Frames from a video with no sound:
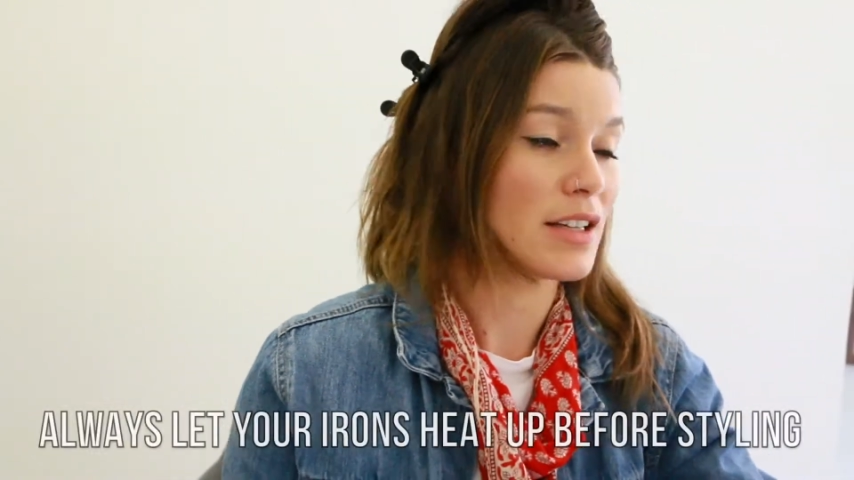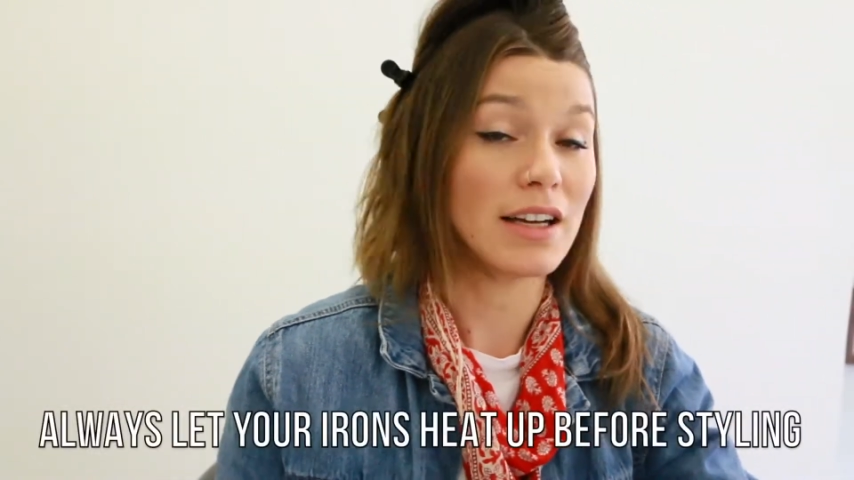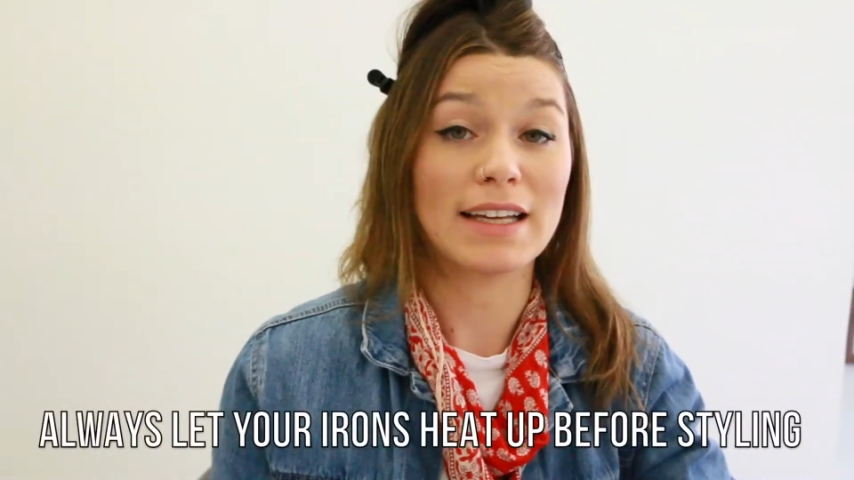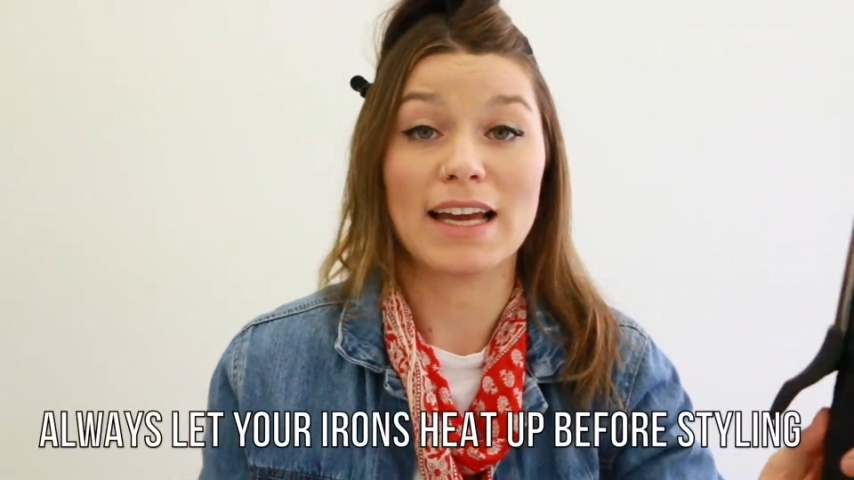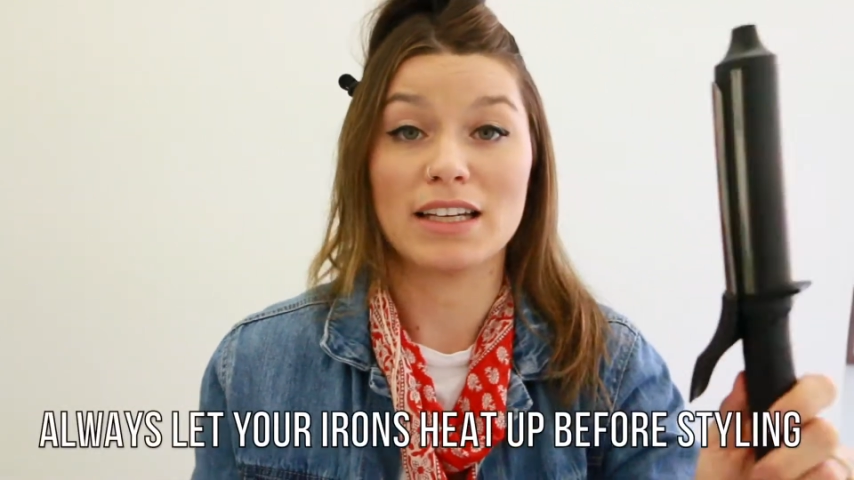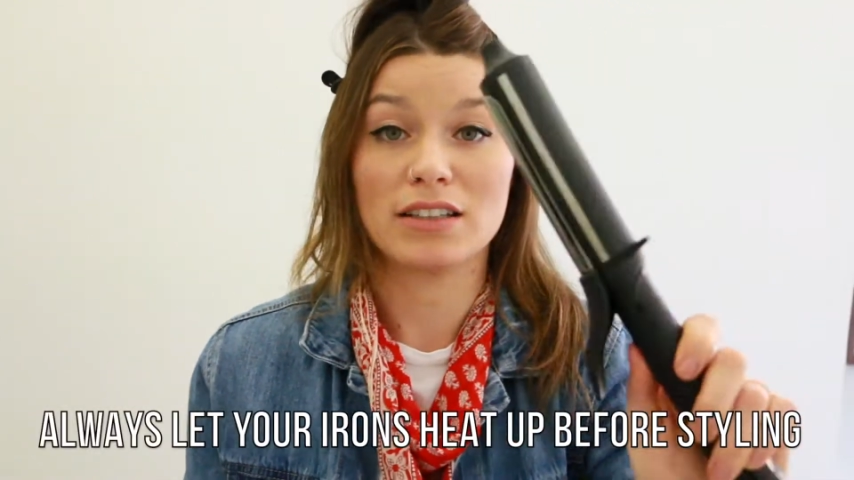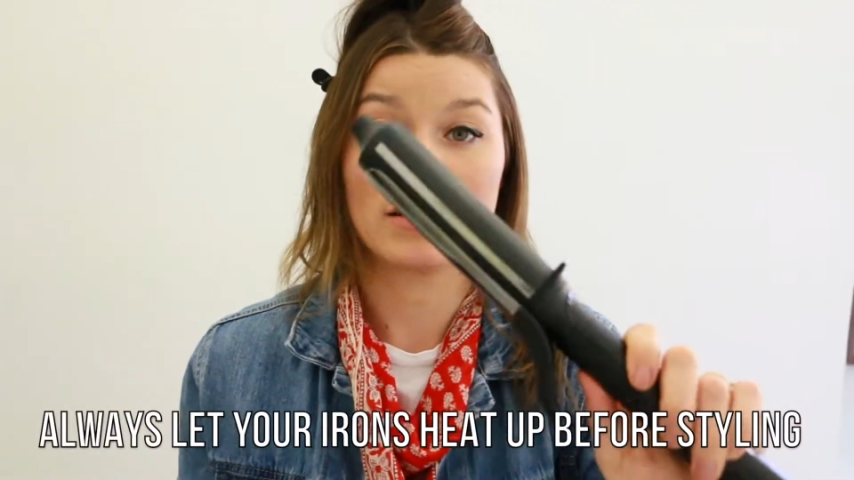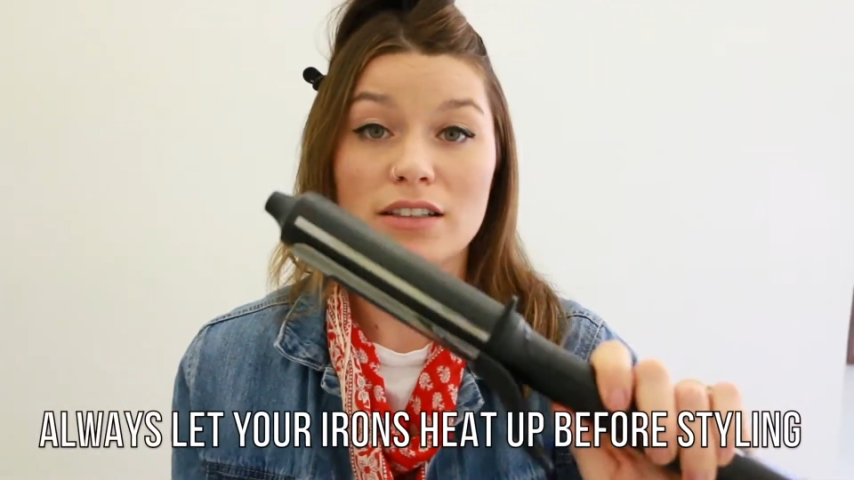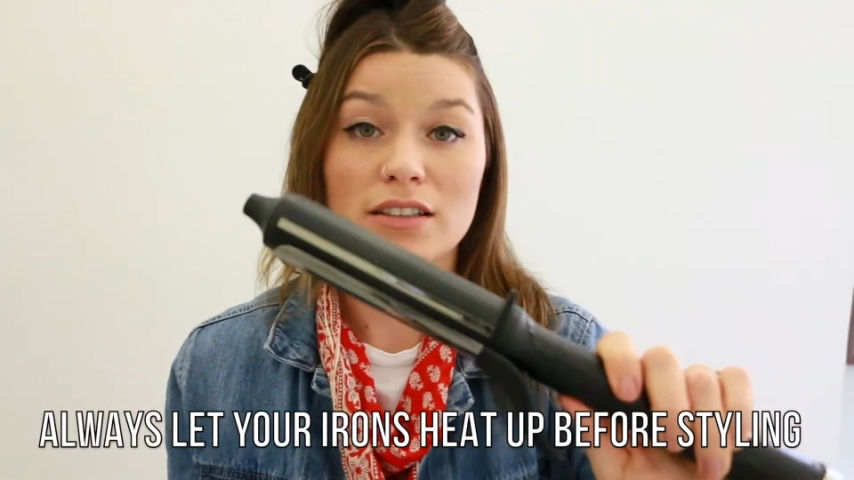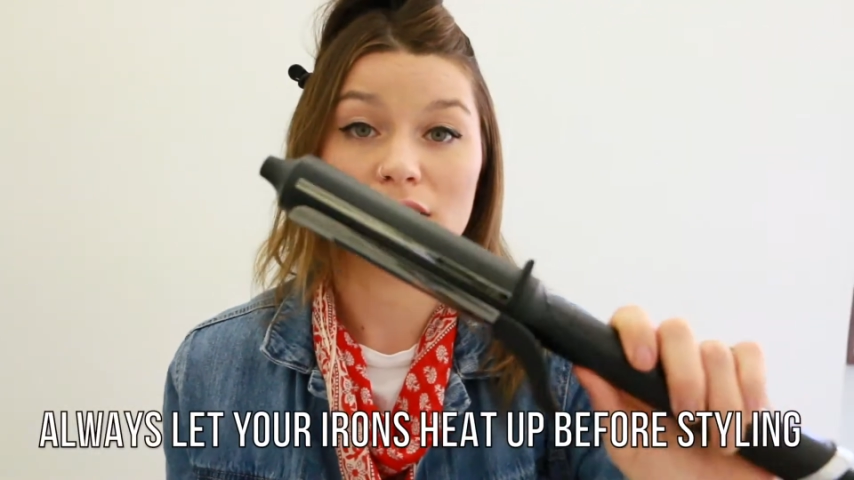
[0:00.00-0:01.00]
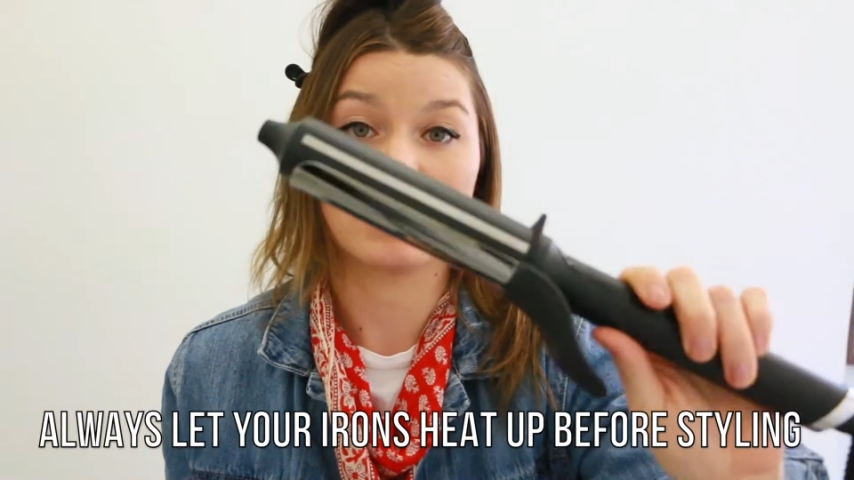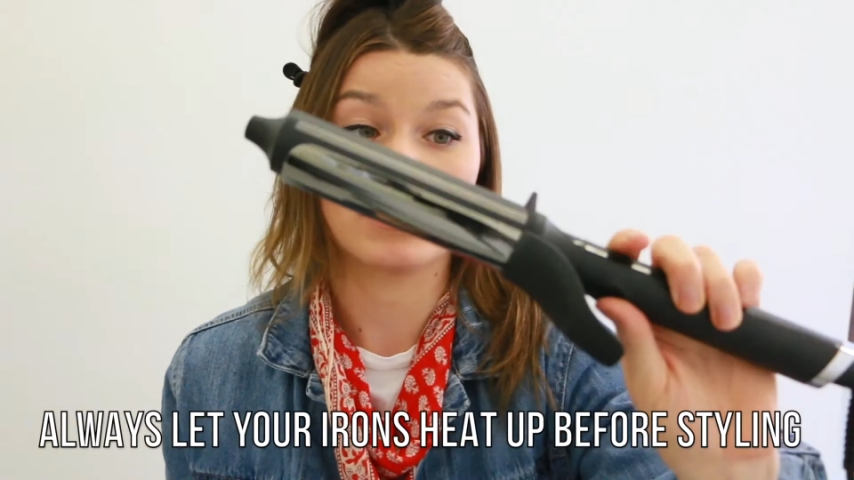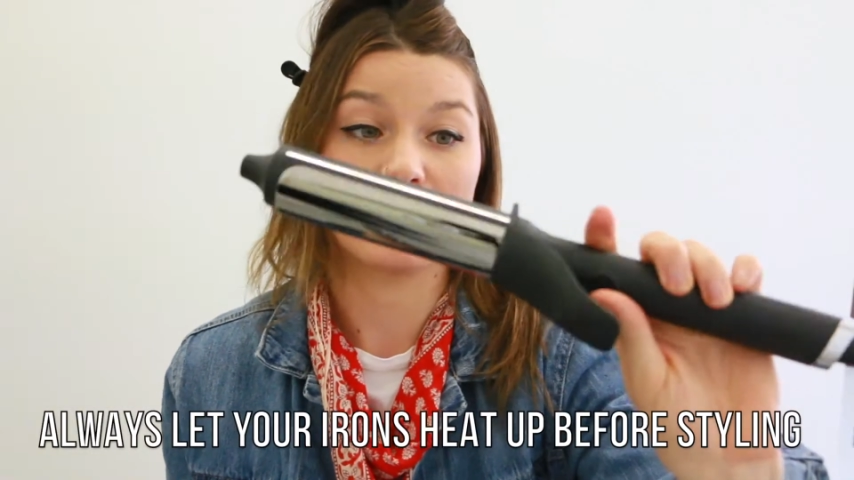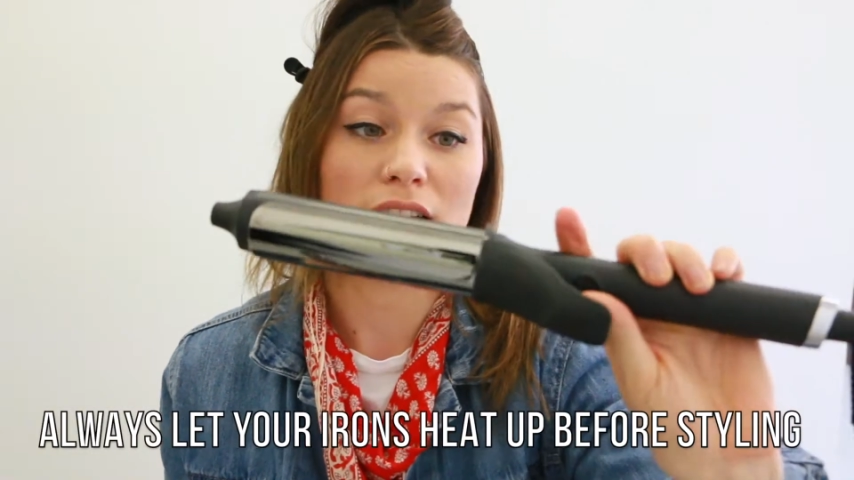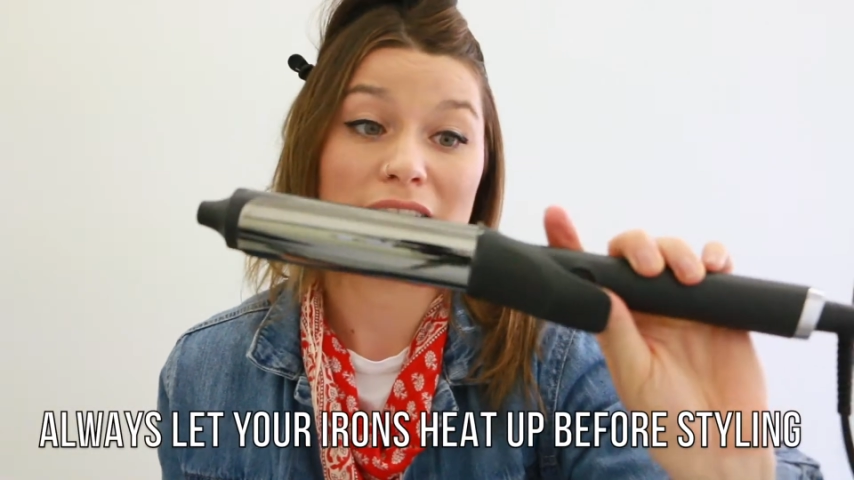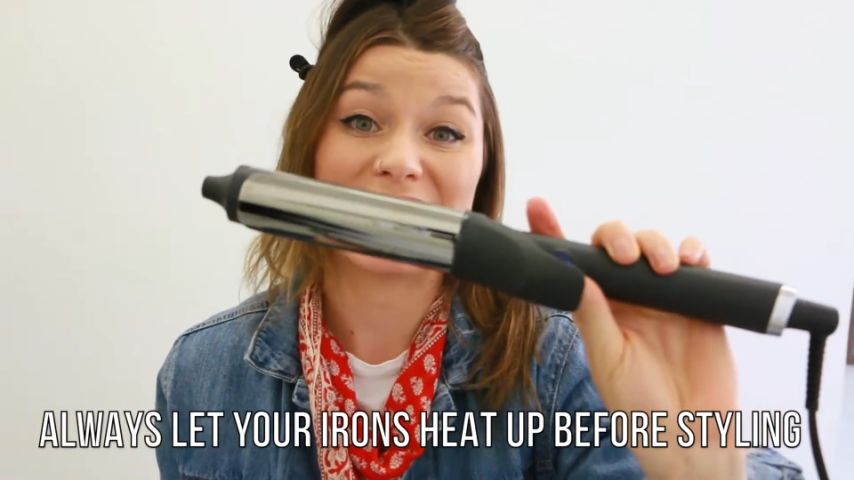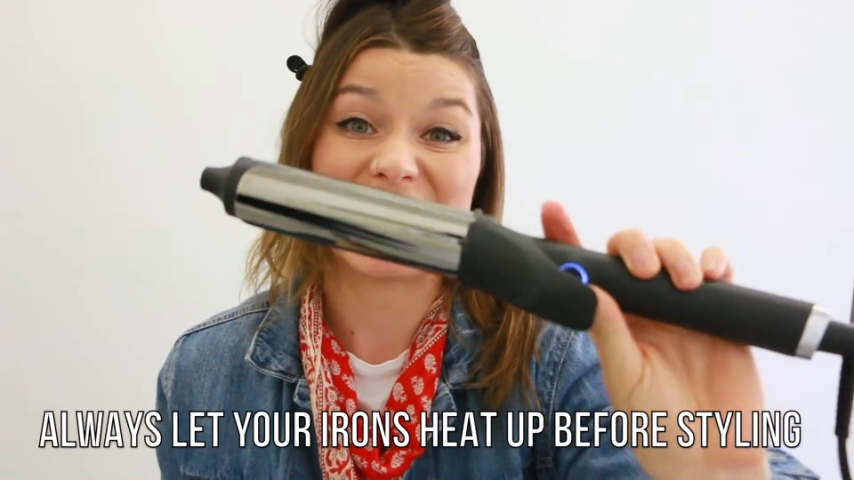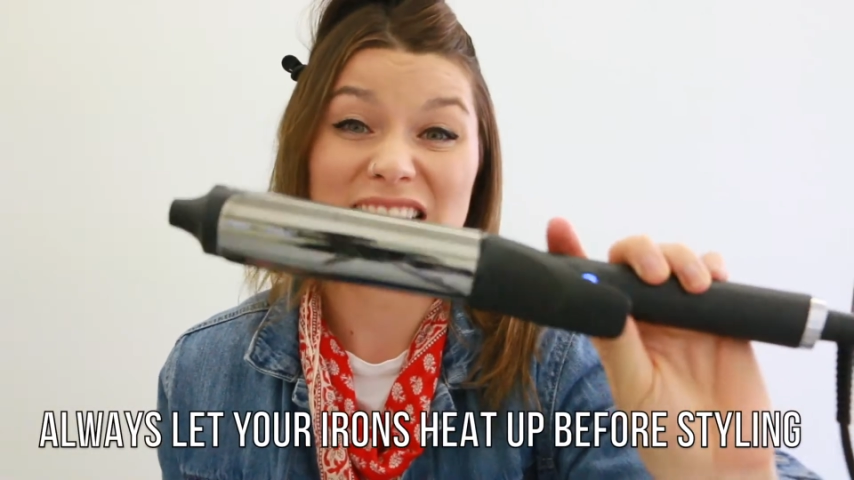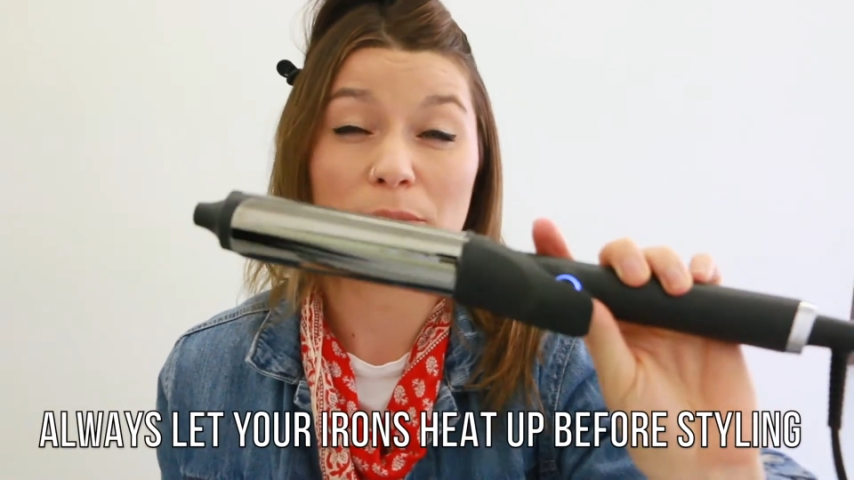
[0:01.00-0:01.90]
Again, heat